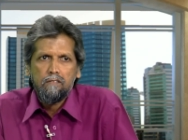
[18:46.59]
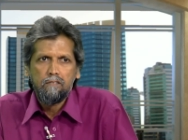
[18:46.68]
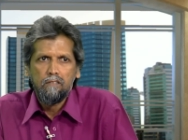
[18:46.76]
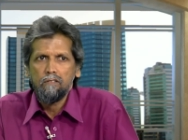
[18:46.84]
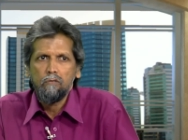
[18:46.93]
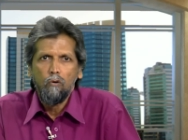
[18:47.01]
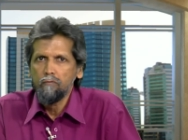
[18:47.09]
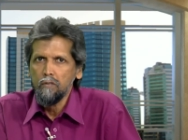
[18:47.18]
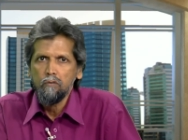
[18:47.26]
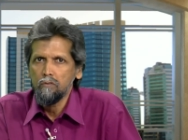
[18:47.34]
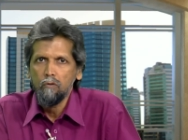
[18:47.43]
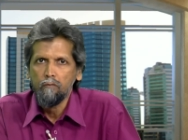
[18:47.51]
is. You
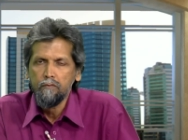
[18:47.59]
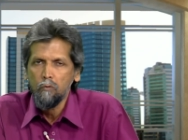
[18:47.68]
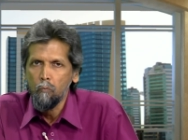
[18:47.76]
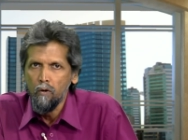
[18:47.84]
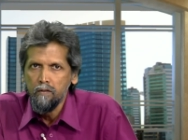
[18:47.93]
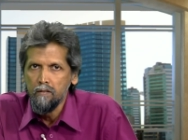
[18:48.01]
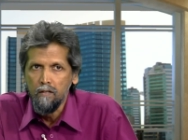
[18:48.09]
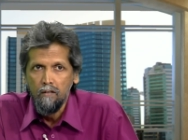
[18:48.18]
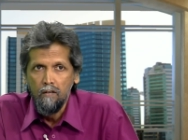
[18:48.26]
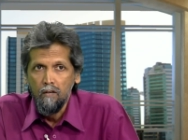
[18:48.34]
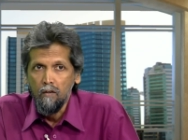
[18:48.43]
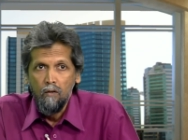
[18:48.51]
often you often wonder,
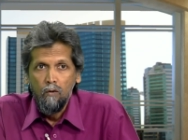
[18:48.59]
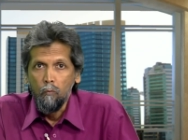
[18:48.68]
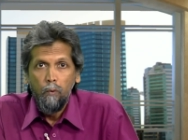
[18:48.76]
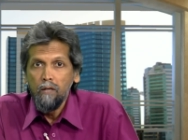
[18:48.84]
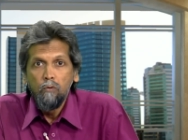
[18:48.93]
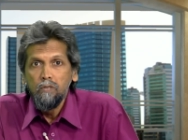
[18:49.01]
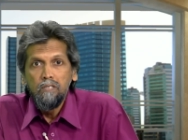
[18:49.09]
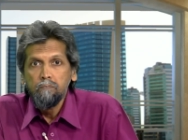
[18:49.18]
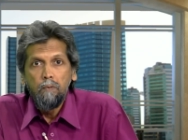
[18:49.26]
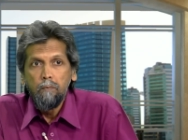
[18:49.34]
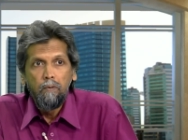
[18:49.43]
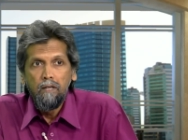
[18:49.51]
where do these
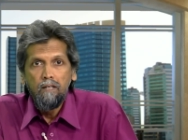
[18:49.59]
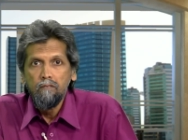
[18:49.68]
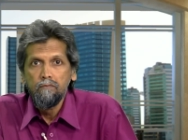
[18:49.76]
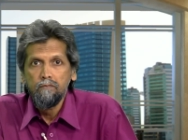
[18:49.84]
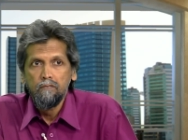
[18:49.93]
people live?